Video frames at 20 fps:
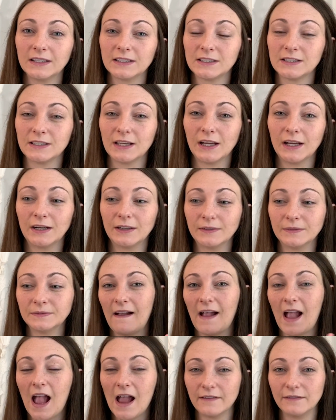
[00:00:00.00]
So
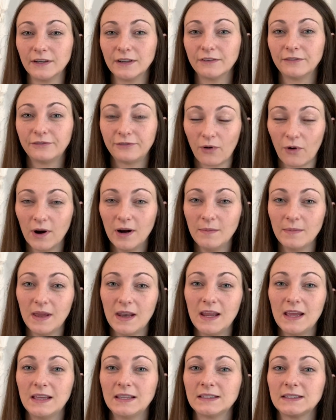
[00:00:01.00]
every 4
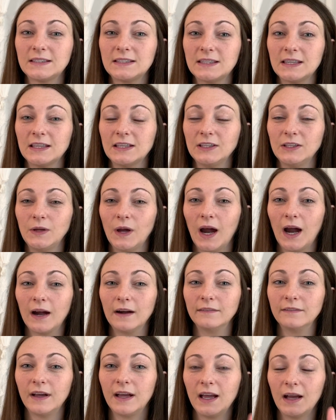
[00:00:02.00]
minutes, you
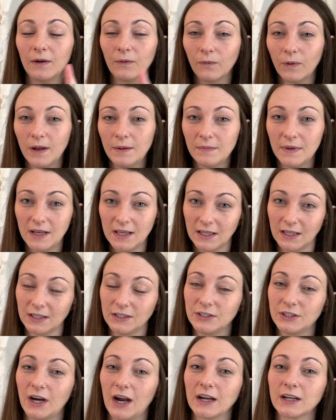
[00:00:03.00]
have a 1-minute
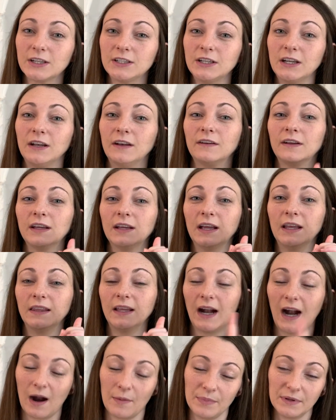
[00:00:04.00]
contraction, and
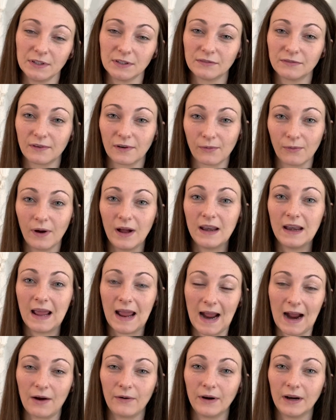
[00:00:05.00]
that happens for 1
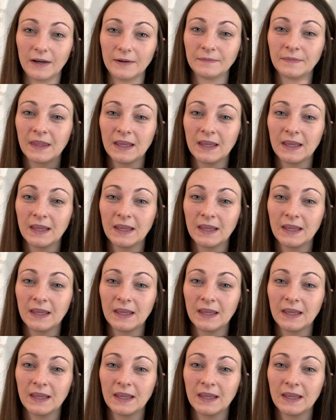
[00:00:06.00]
hour.